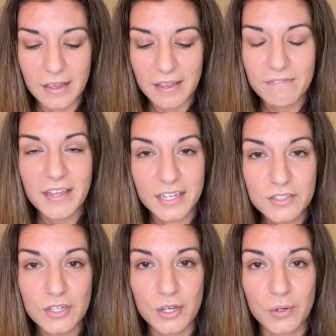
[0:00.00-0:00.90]
If
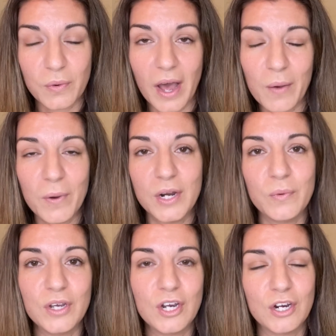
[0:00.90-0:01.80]
that's you, I want to
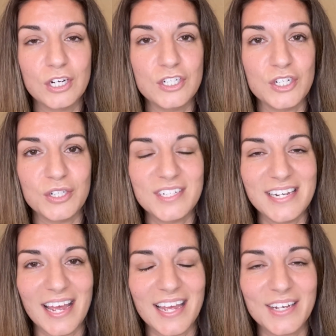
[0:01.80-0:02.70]
encourage you
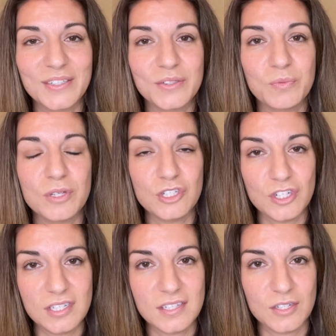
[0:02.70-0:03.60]
today with
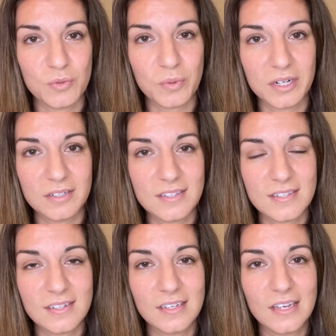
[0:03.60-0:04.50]
Jesus'
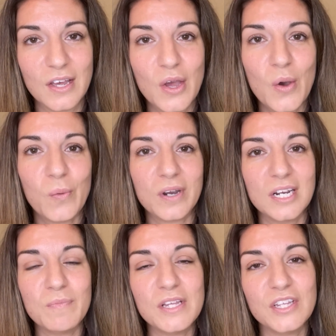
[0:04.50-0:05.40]
words. We're
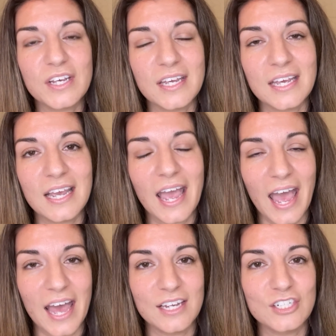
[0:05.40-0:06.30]
going to be looking
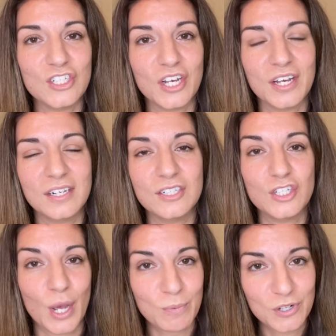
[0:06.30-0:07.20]
at John
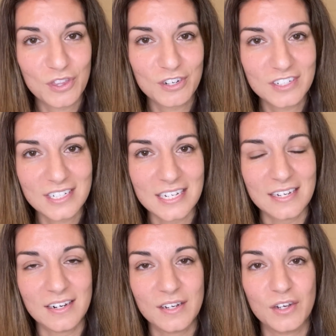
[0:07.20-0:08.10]
chapter
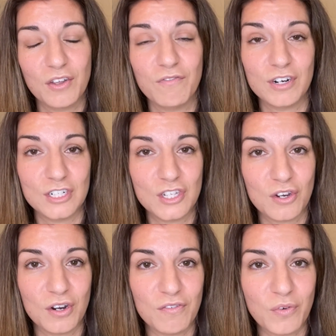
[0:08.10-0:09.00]
13, verse
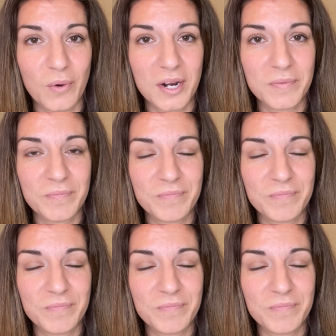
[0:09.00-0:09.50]
34.